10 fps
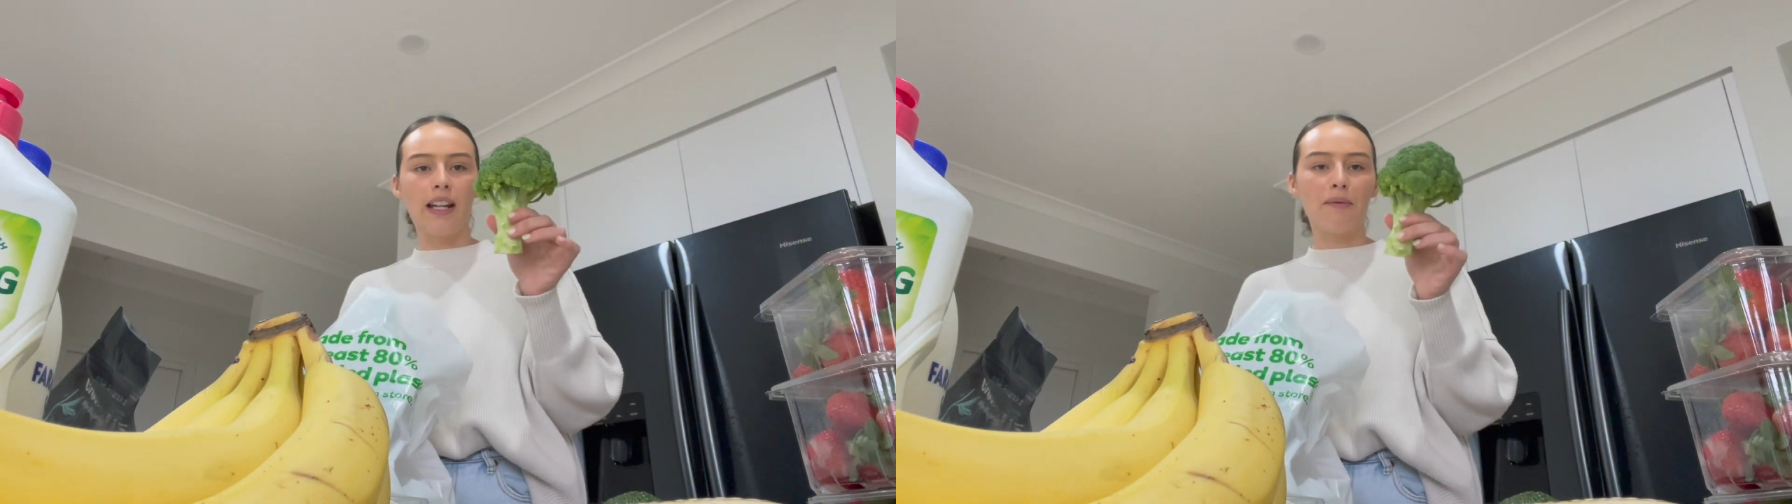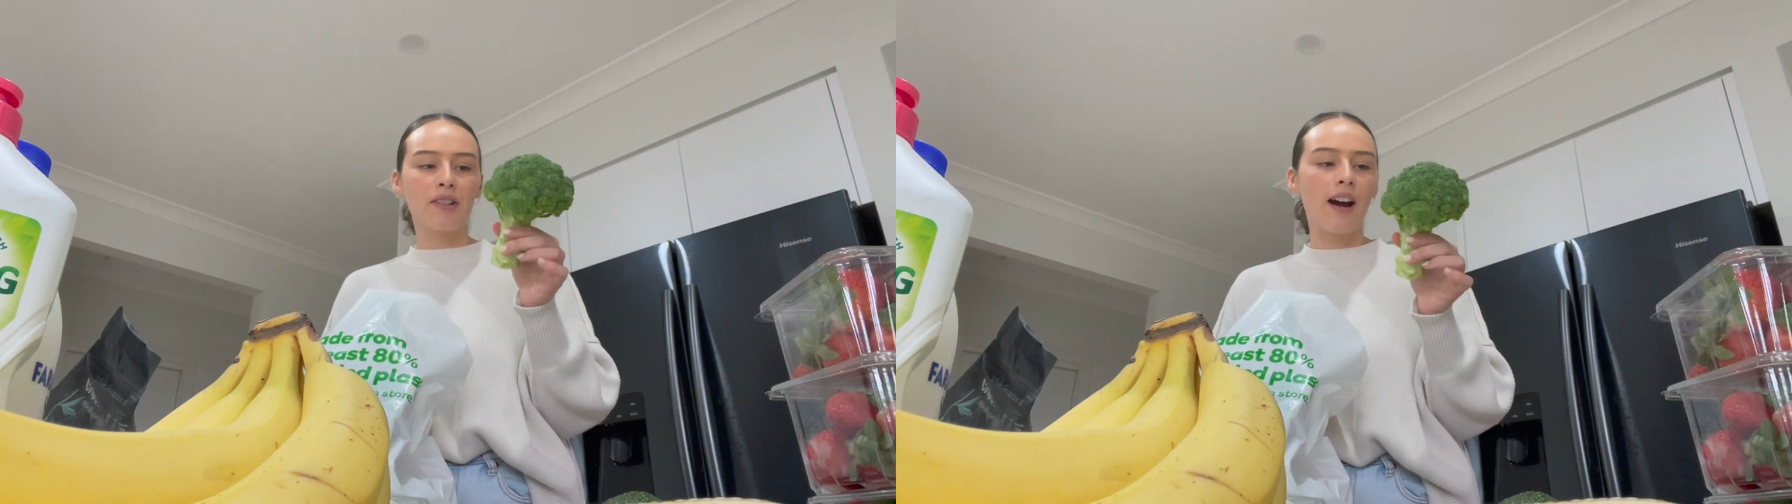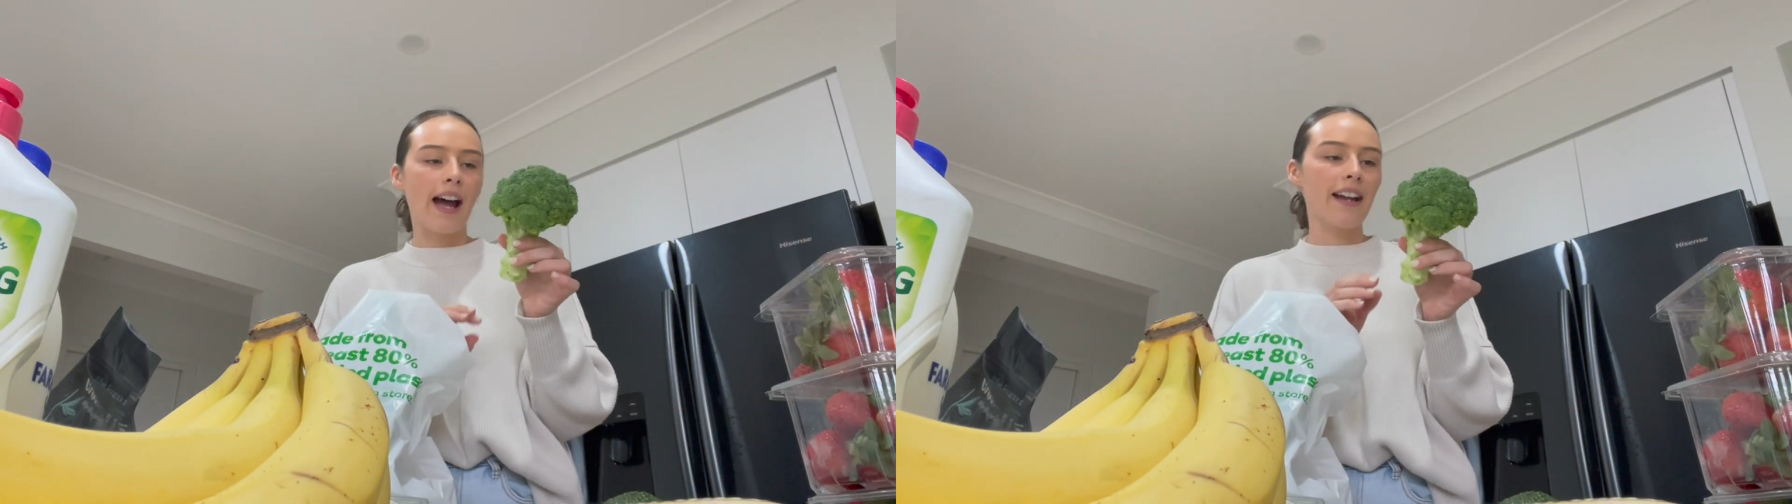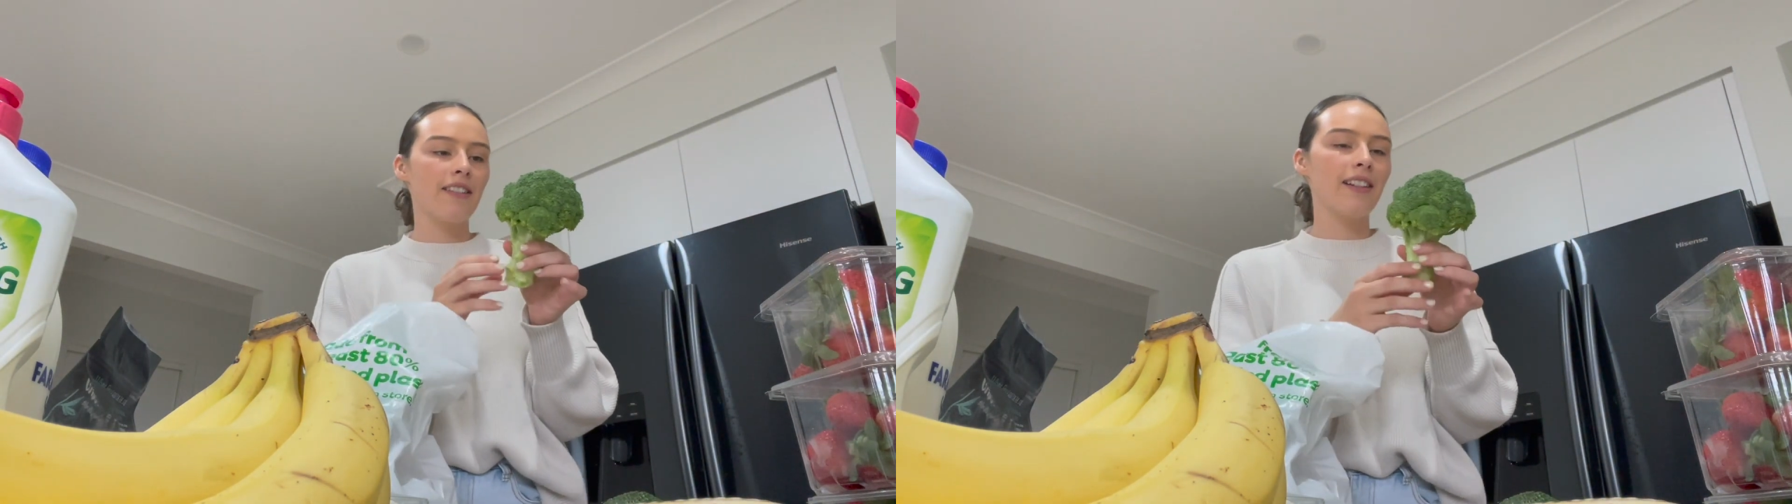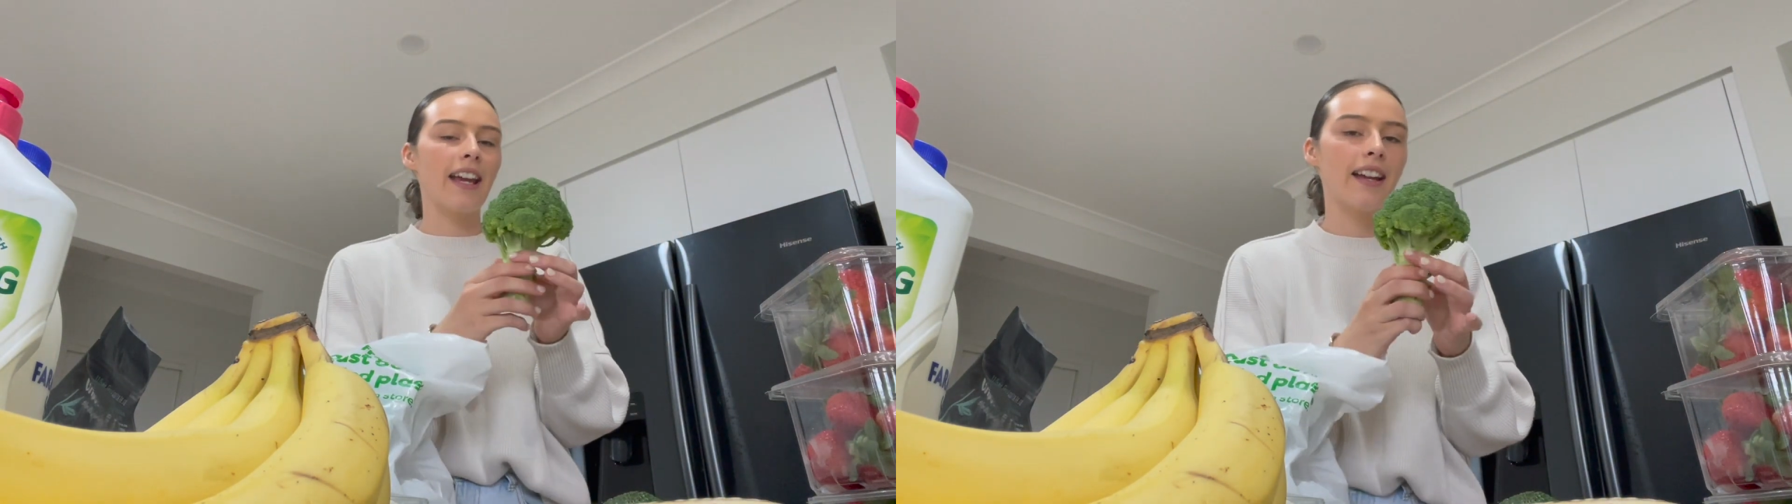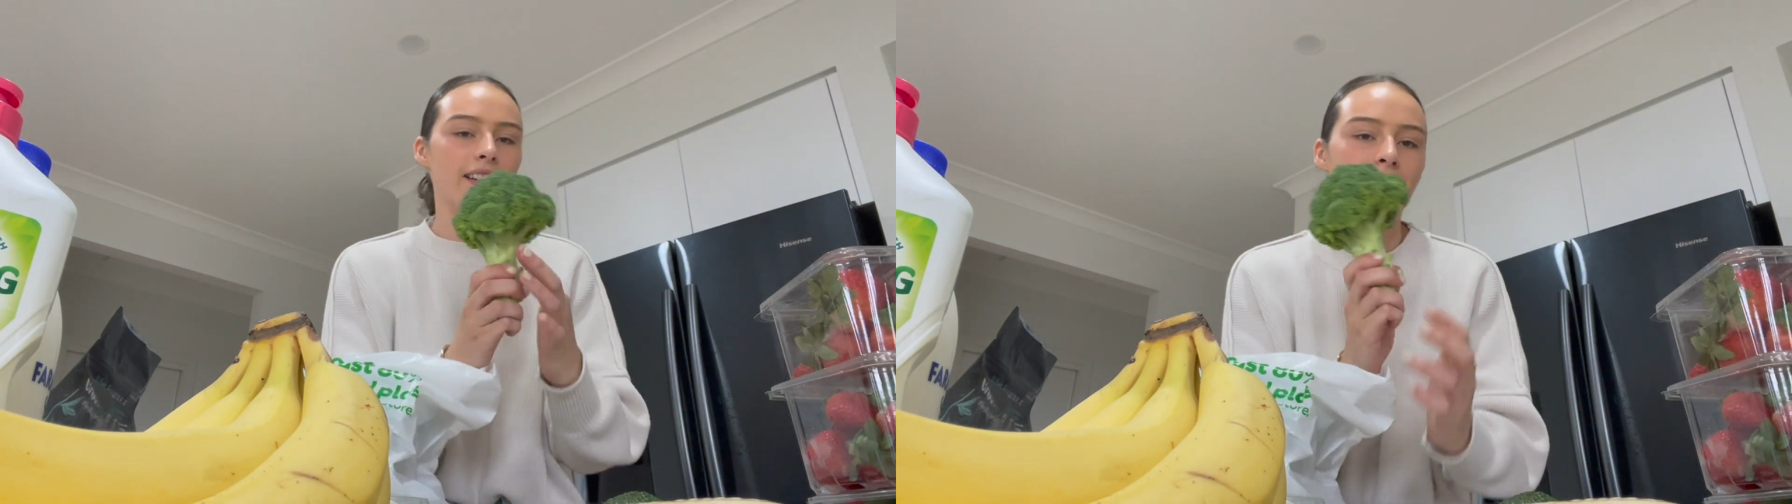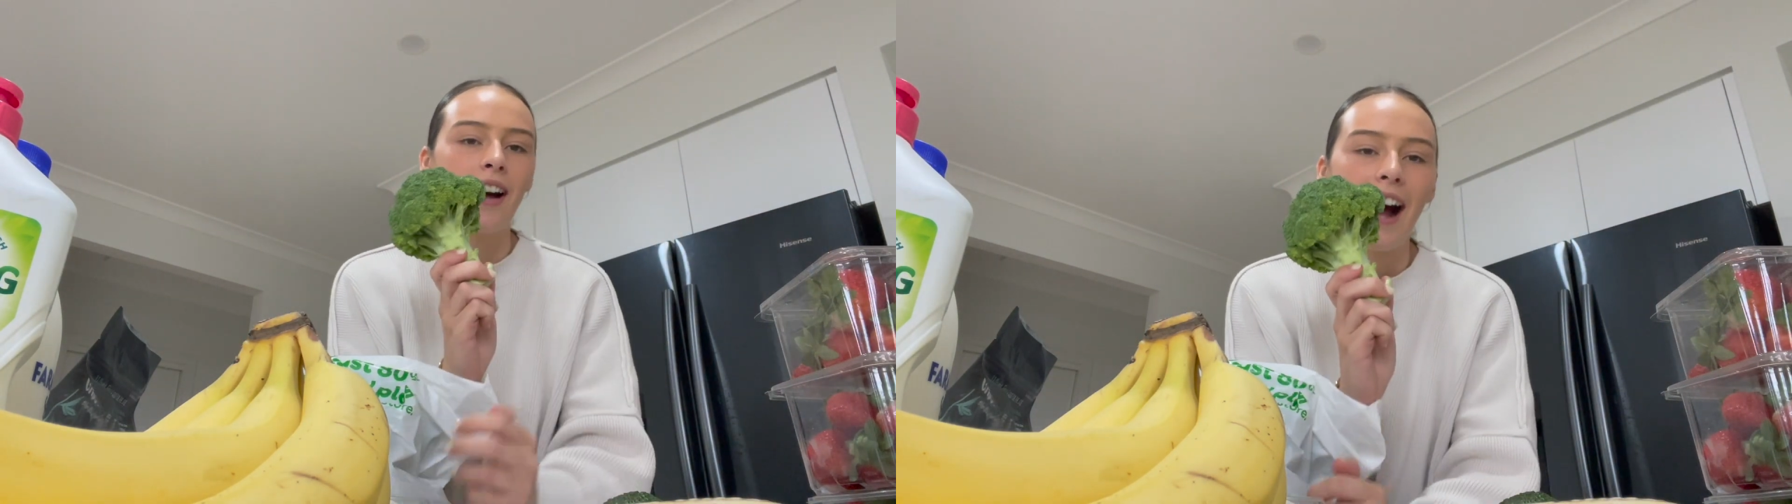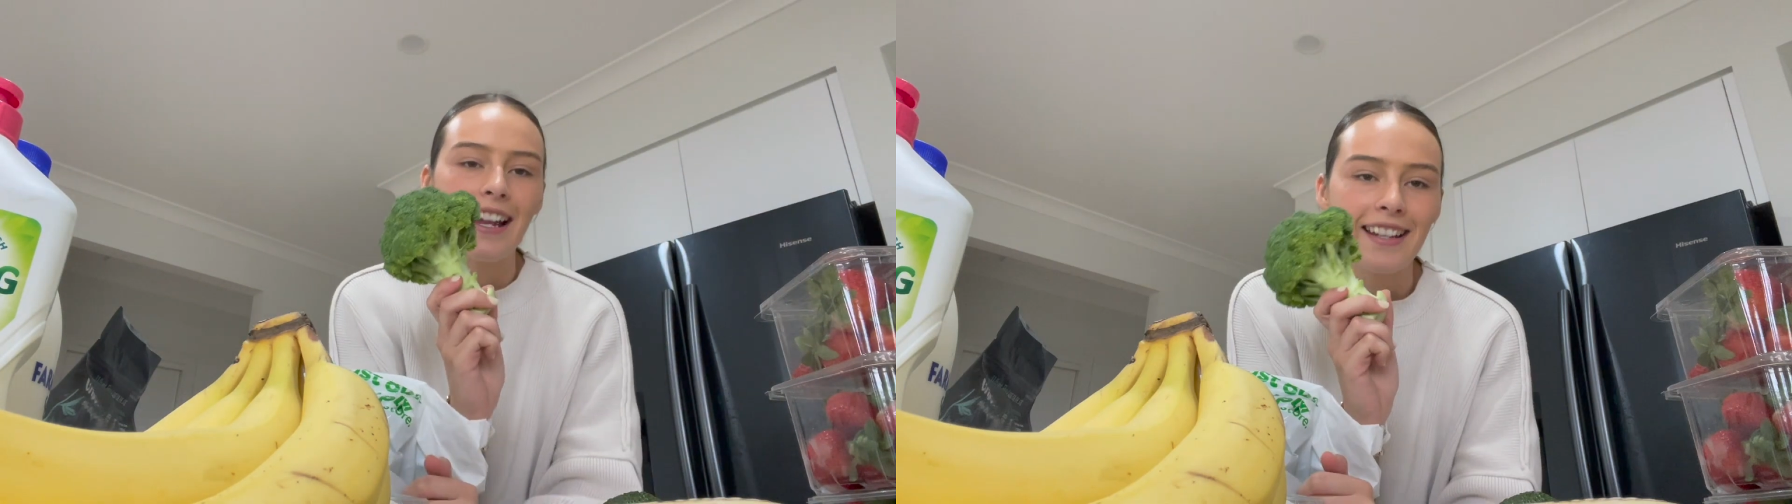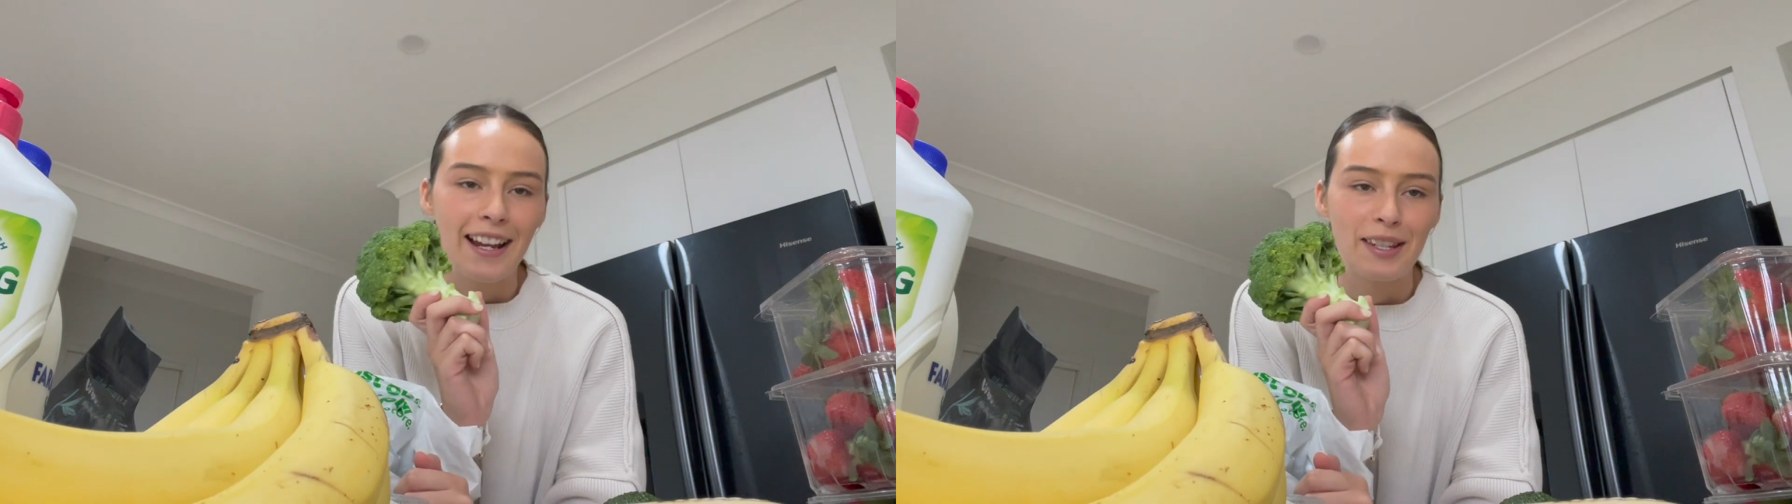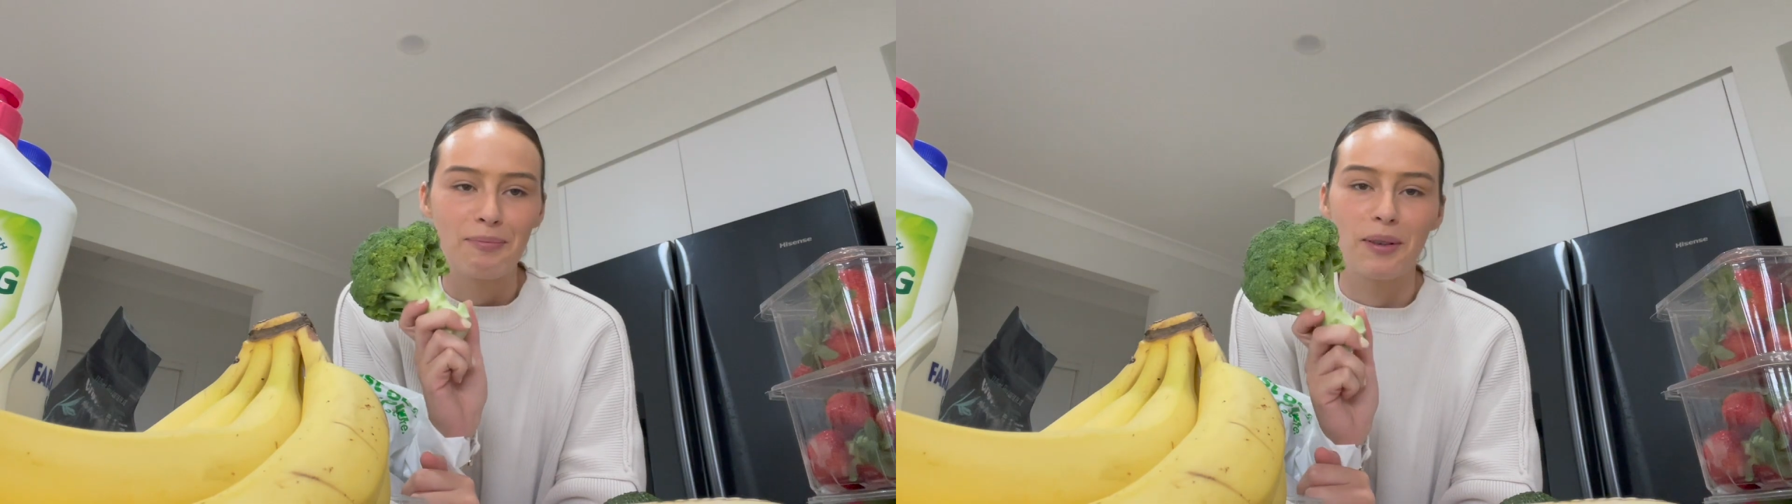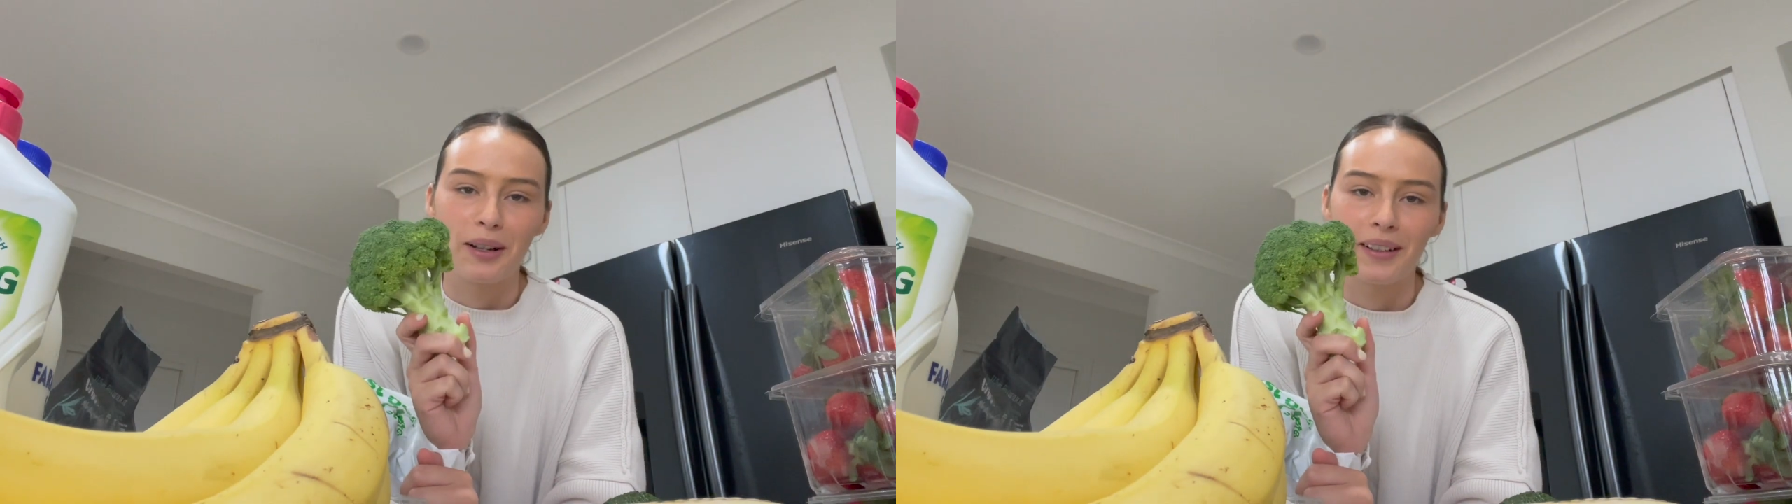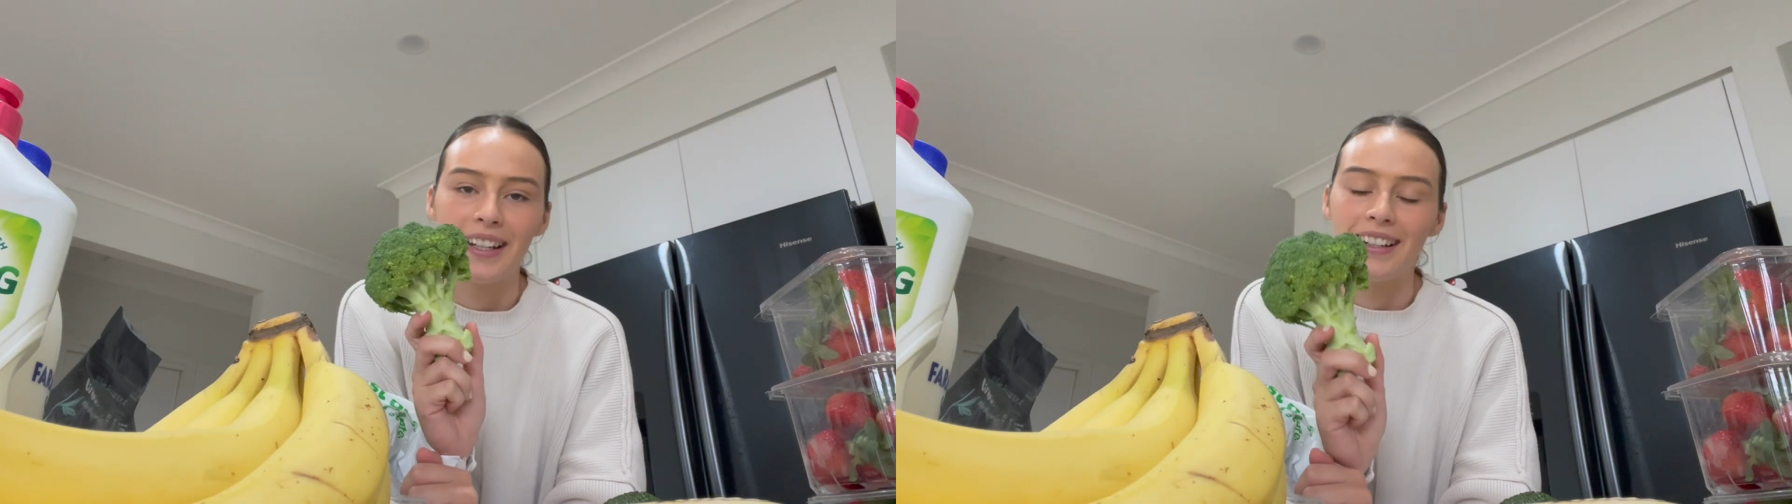I'm trying to get Ty to eat some broccoli.